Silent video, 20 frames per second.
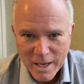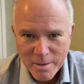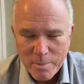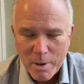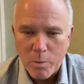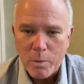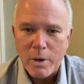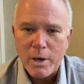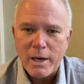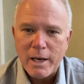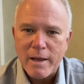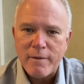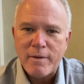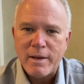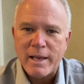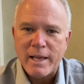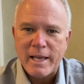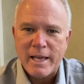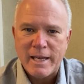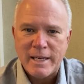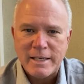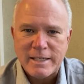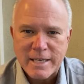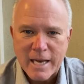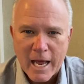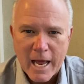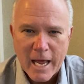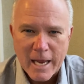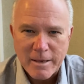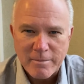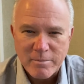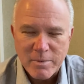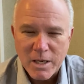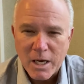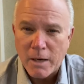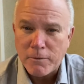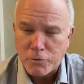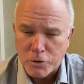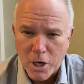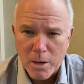But we're living in a time
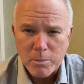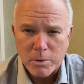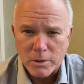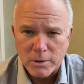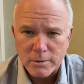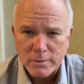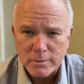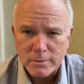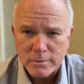of trouble.